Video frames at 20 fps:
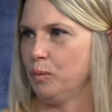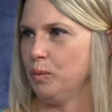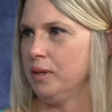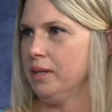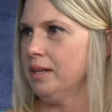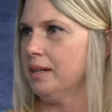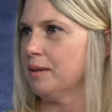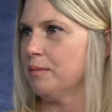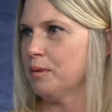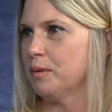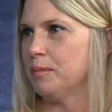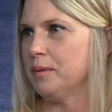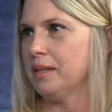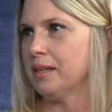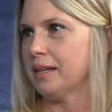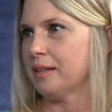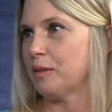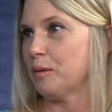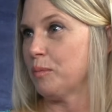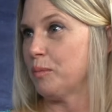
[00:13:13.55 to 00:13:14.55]
We need him to be
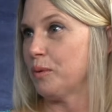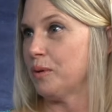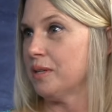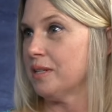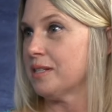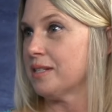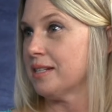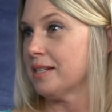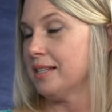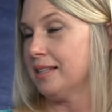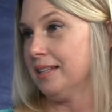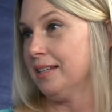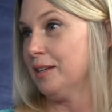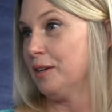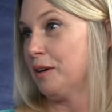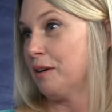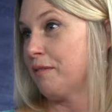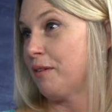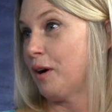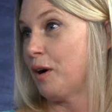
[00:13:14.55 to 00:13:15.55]
like the priesthood yeah,
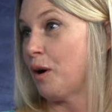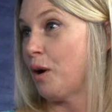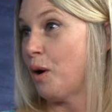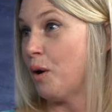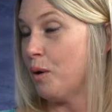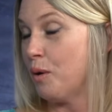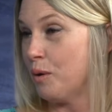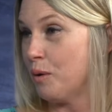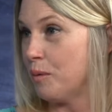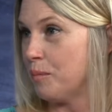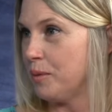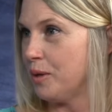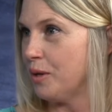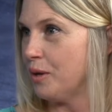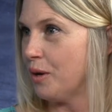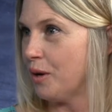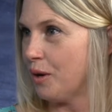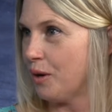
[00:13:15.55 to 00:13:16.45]
leader of our home, you know.